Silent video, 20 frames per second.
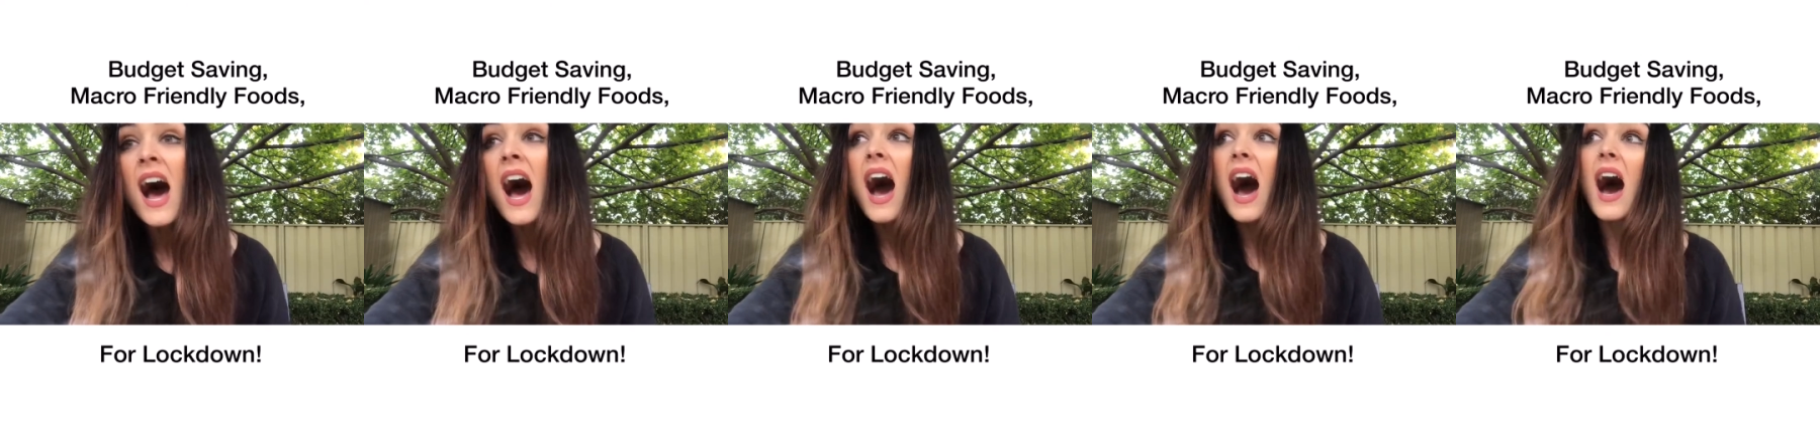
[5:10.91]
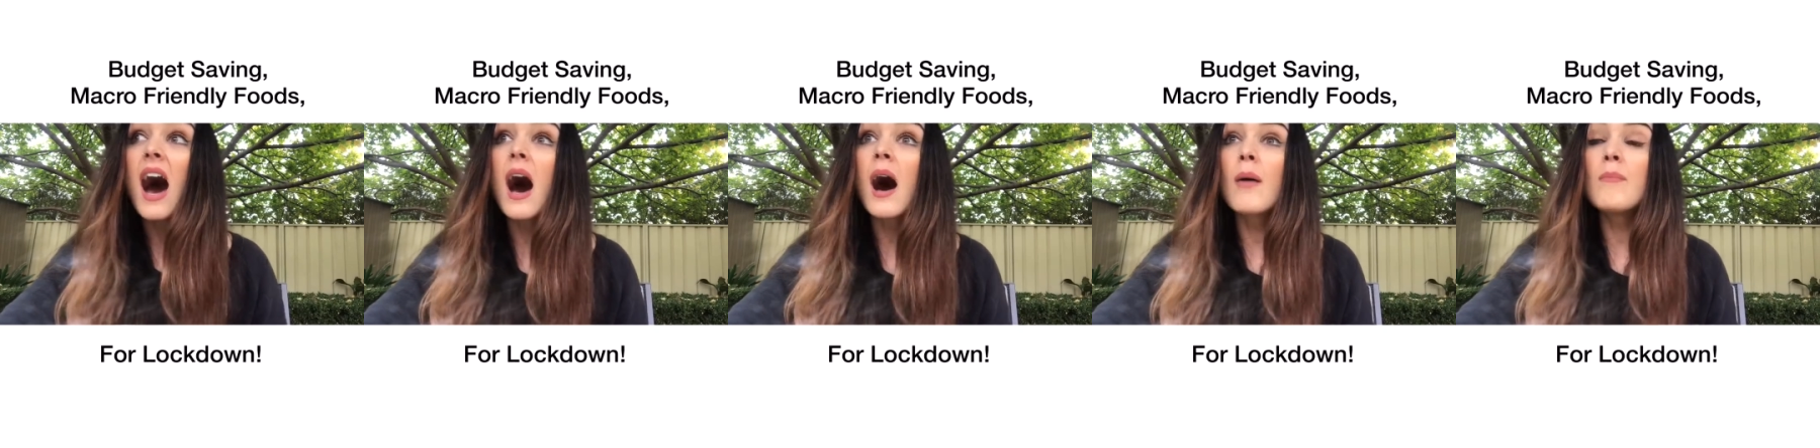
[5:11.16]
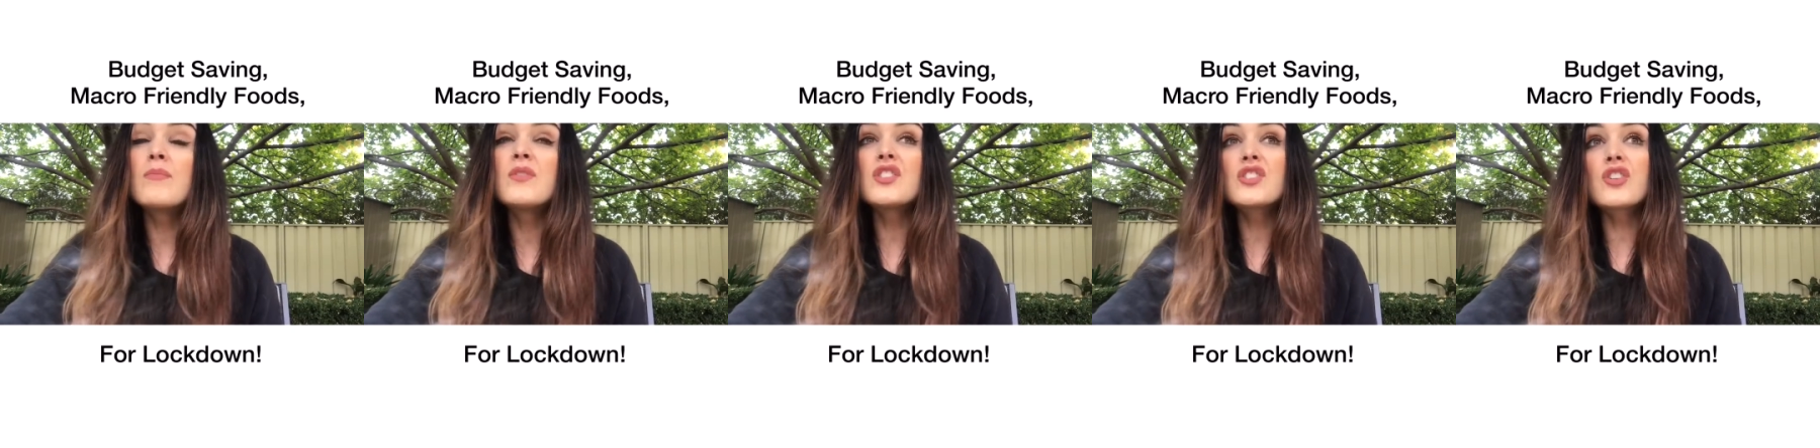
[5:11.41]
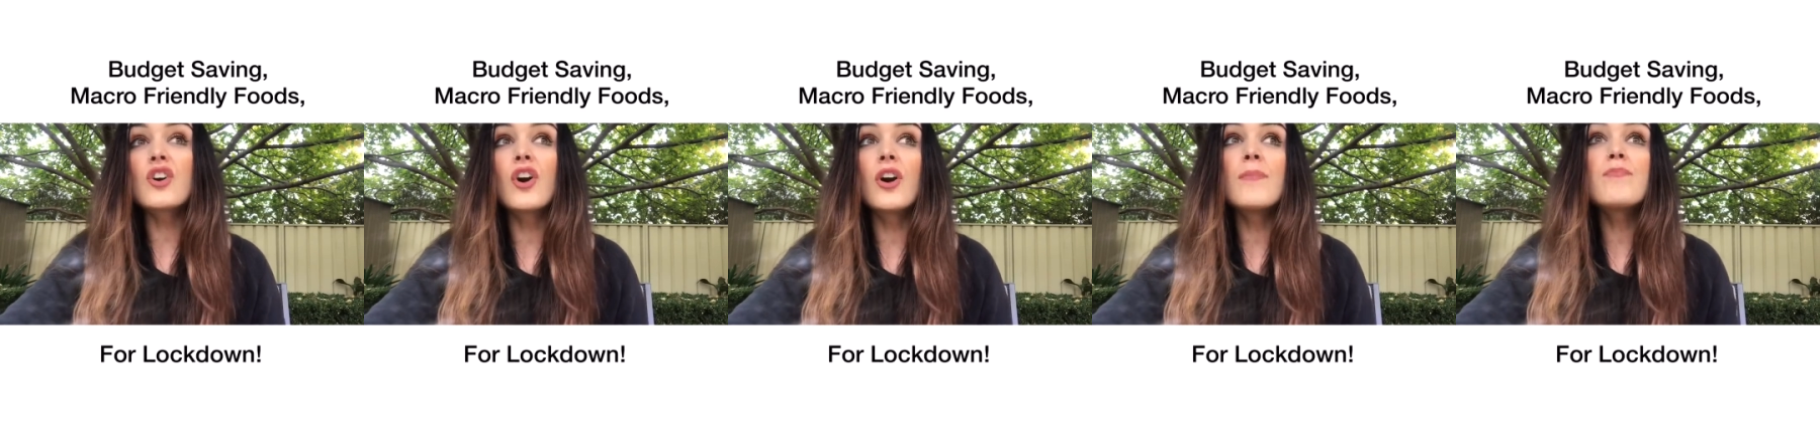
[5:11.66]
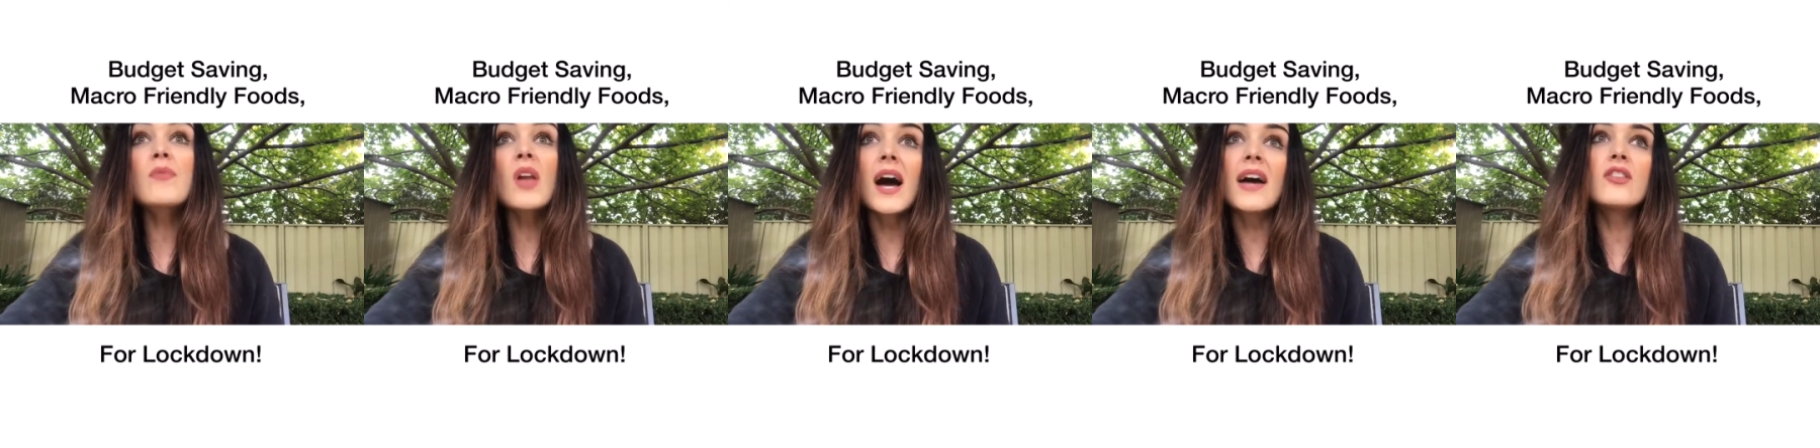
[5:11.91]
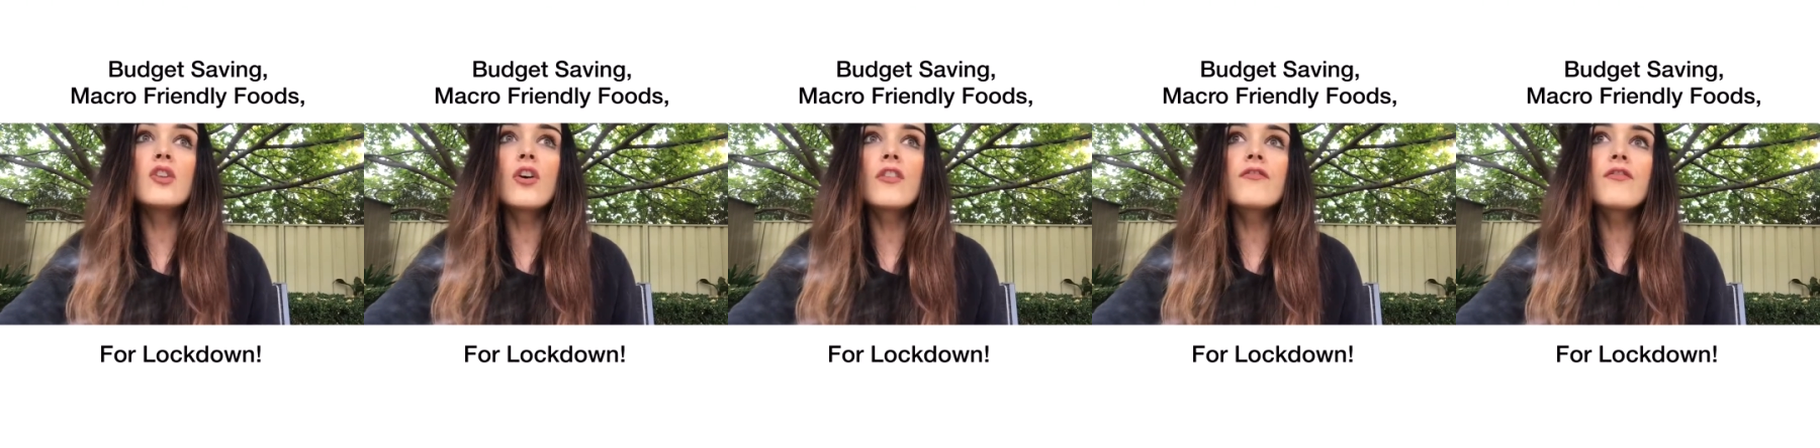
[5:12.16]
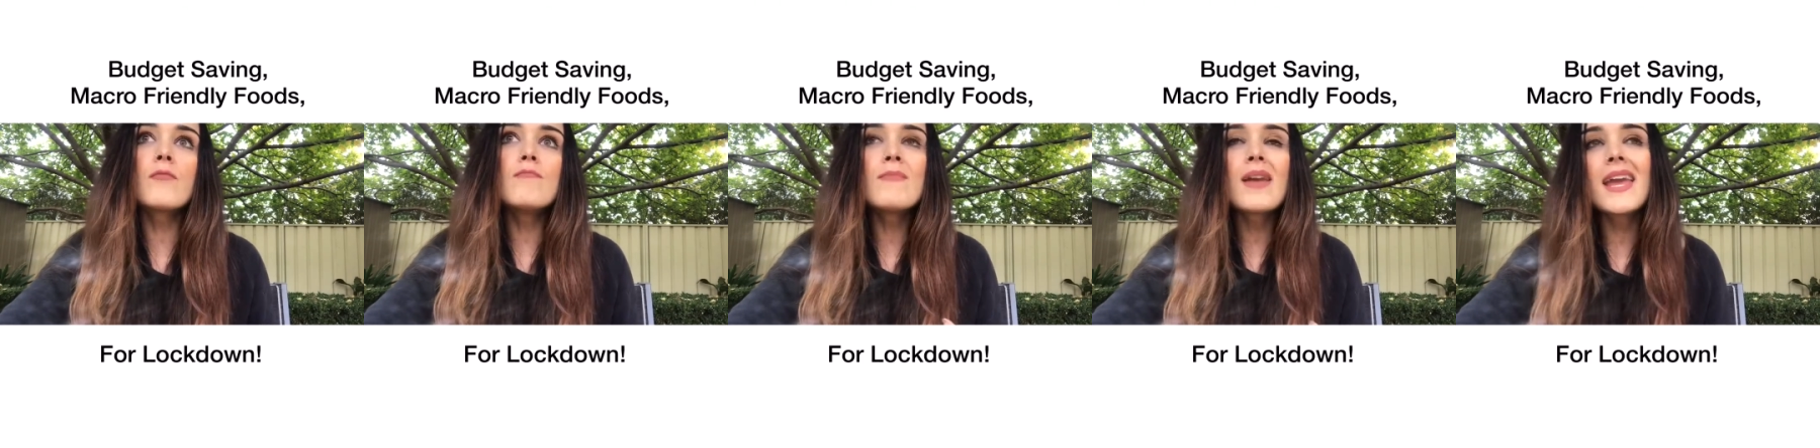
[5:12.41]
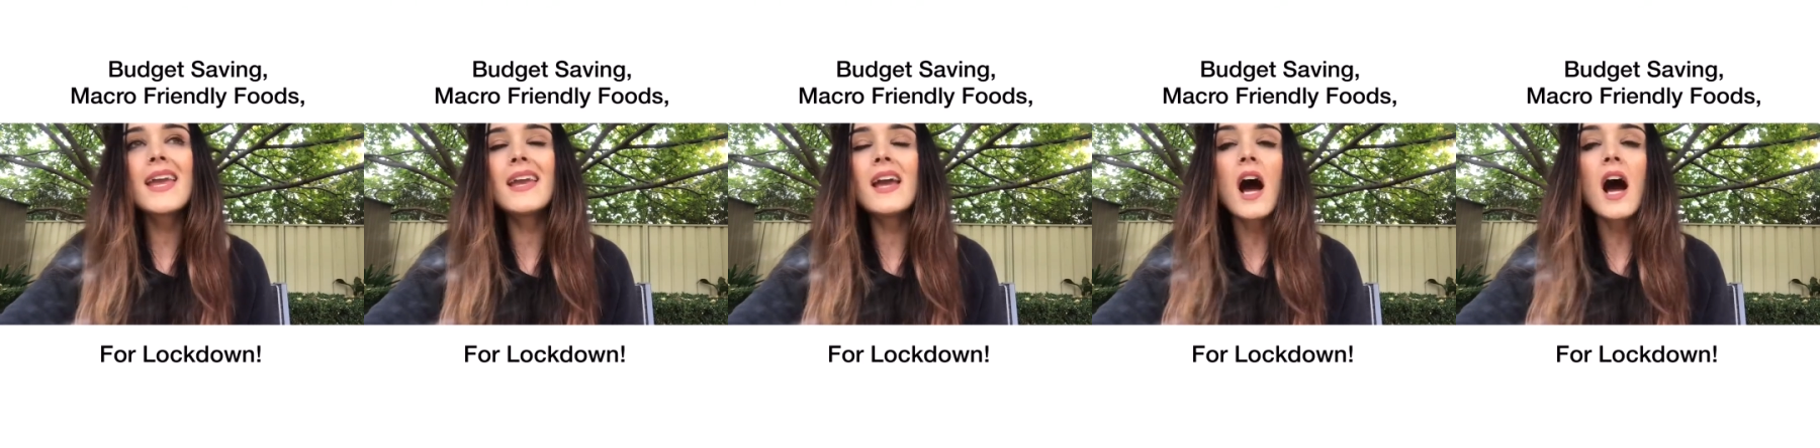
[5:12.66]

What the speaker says: So I know for me,